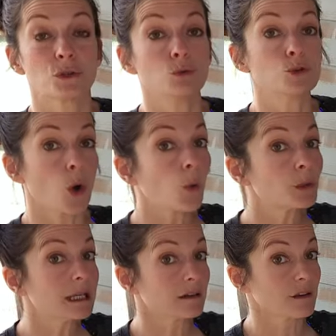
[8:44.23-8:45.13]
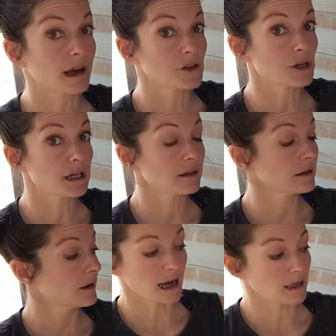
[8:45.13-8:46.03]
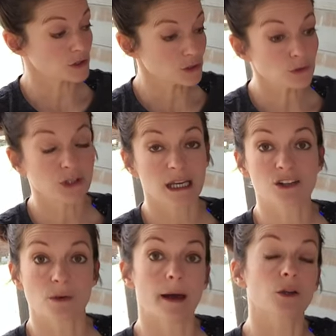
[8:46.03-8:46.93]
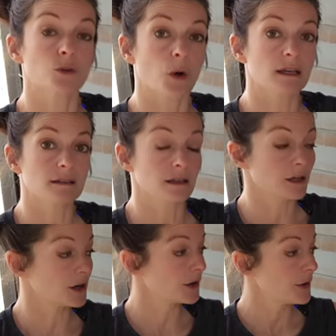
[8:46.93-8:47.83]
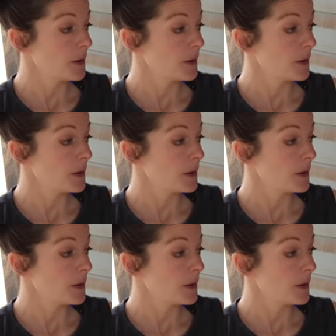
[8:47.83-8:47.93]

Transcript: you don't need electric. I do change them out twice a year,